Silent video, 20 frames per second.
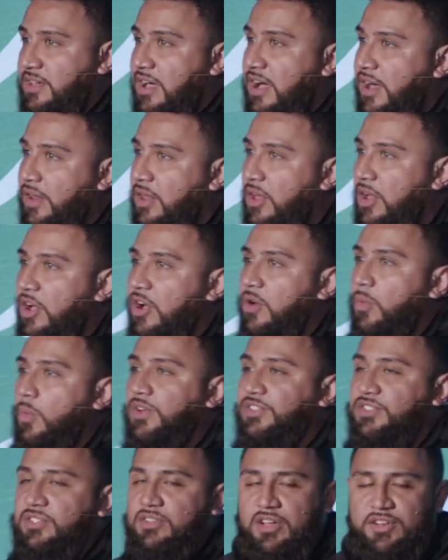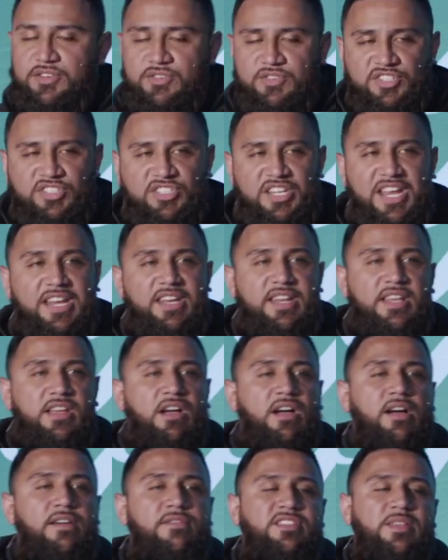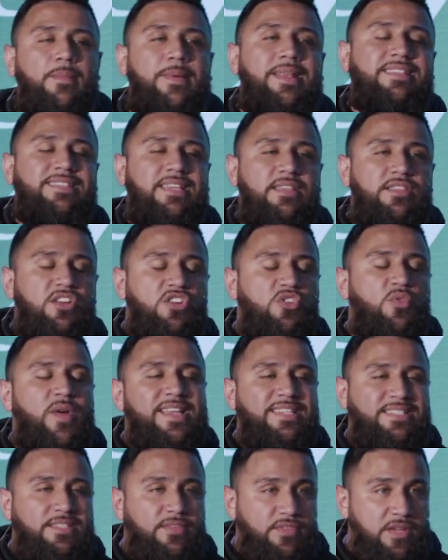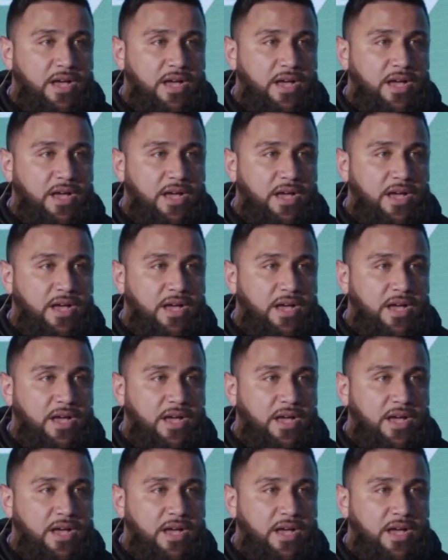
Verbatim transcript: God was an understanding of somebody say the Grace of